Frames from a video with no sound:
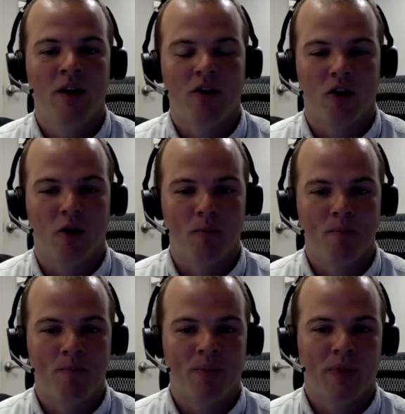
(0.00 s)
So
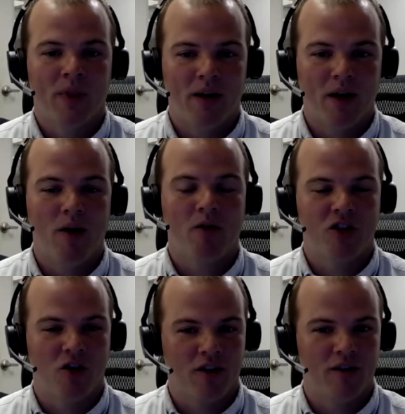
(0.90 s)
uh, it, it, was
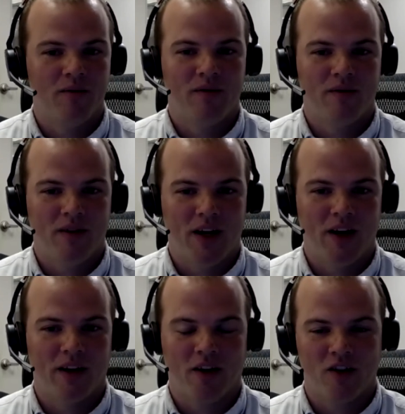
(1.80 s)
chosen,
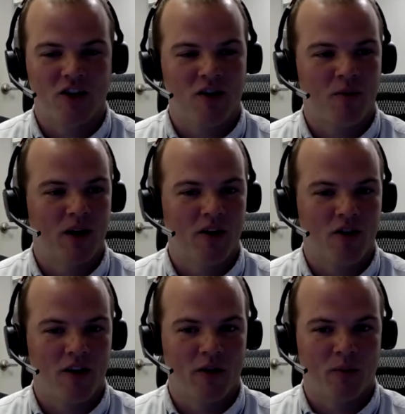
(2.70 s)
uh, like I said, just
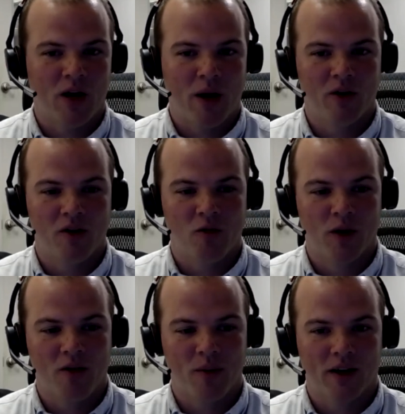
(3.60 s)
because of the properties we
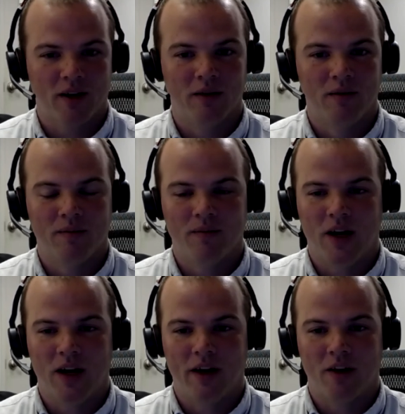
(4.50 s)
expected
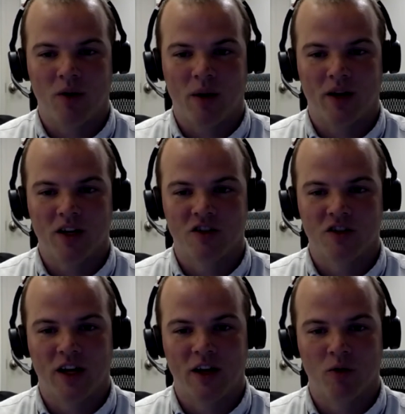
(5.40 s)
uh, that its propagation
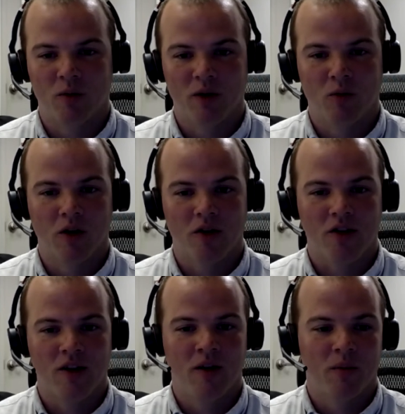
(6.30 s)
delay would be
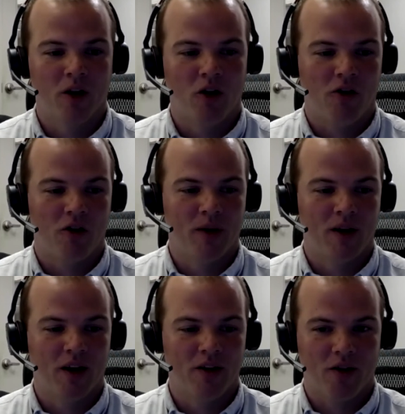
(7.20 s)
worse, but also
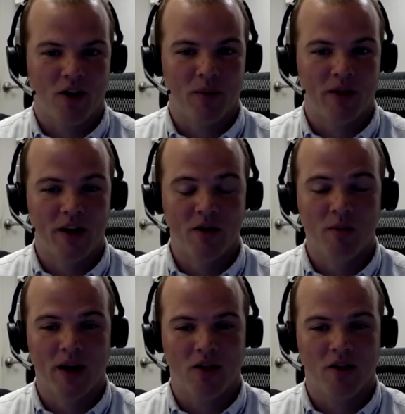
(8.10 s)
because it's something that you
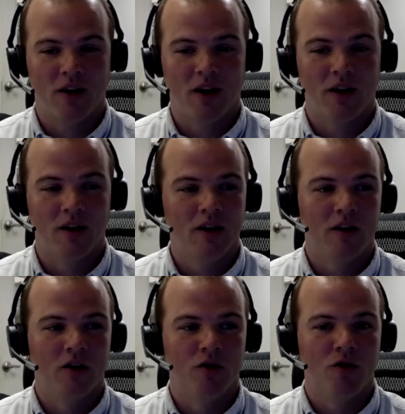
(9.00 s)
might see
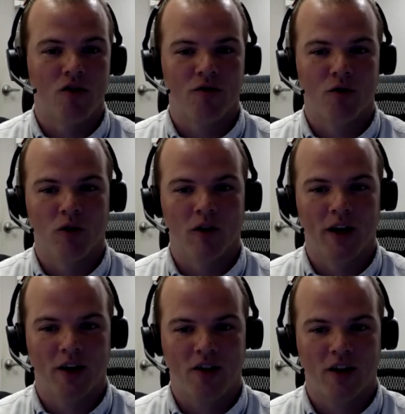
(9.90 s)
used for
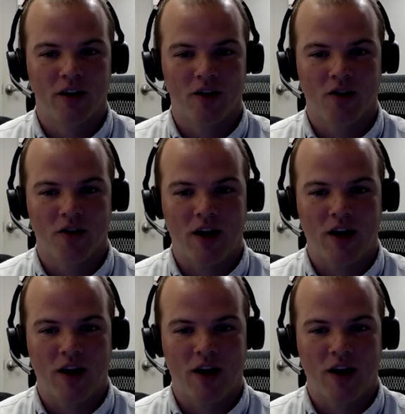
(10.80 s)
an extended distance